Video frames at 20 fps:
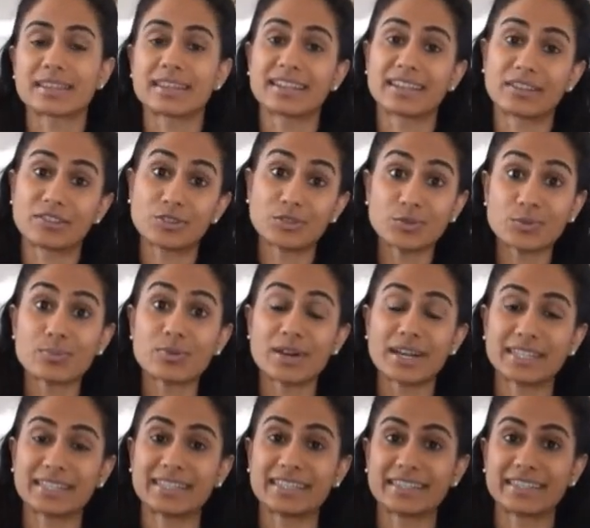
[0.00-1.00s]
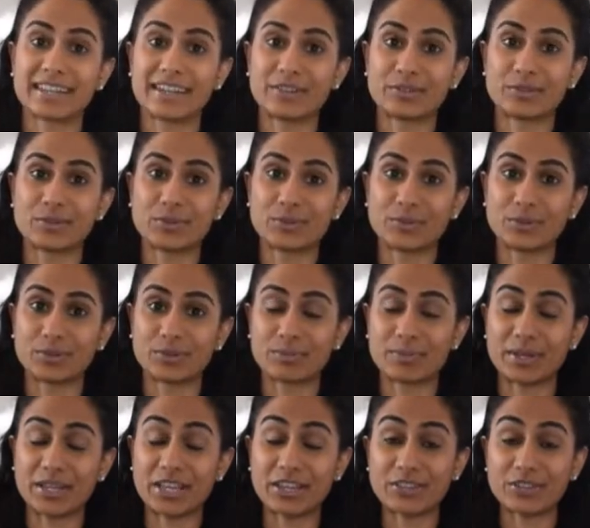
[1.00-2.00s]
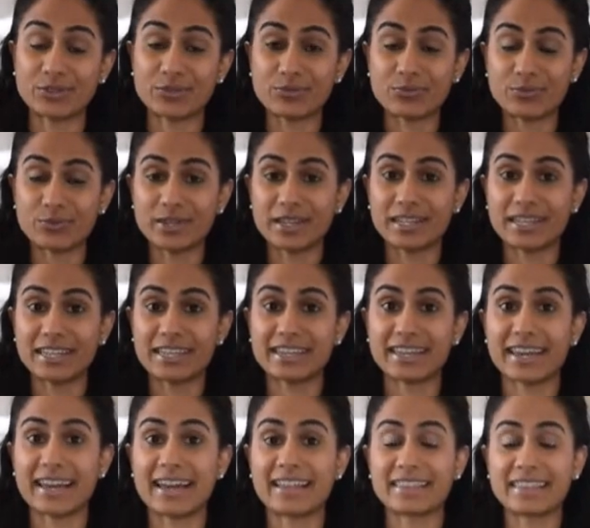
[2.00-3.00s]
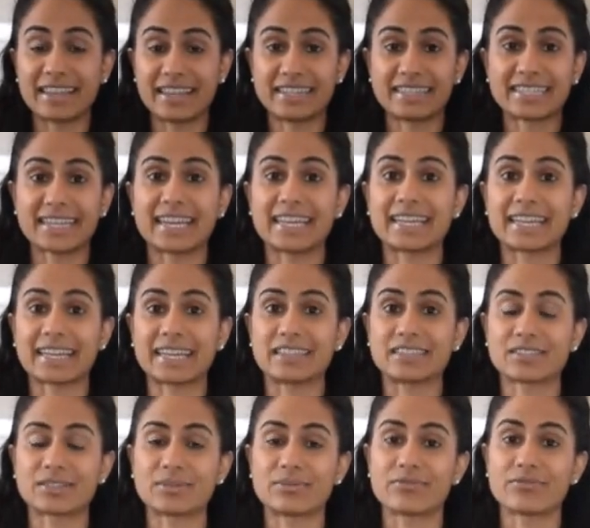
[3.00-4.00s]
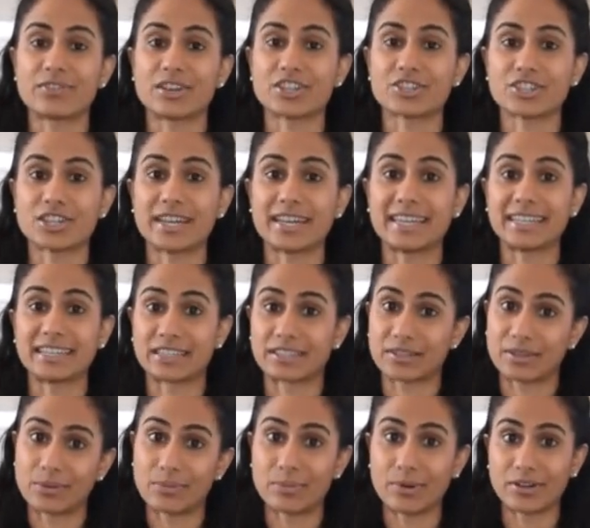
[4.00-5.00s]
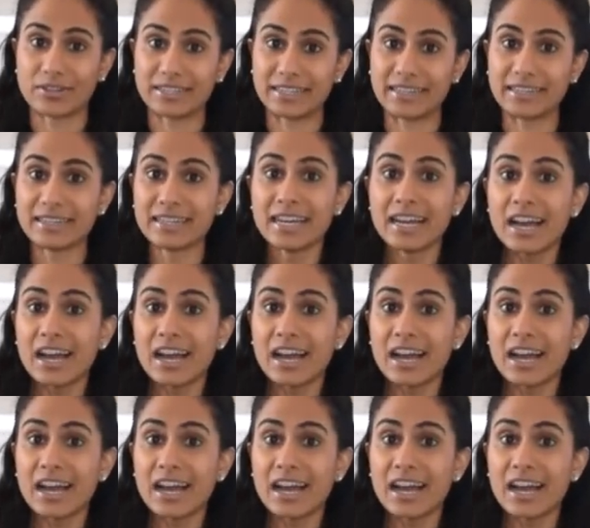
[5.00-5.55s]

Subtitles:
then do practice outdoors, because you really can then take in some fresh air into the body.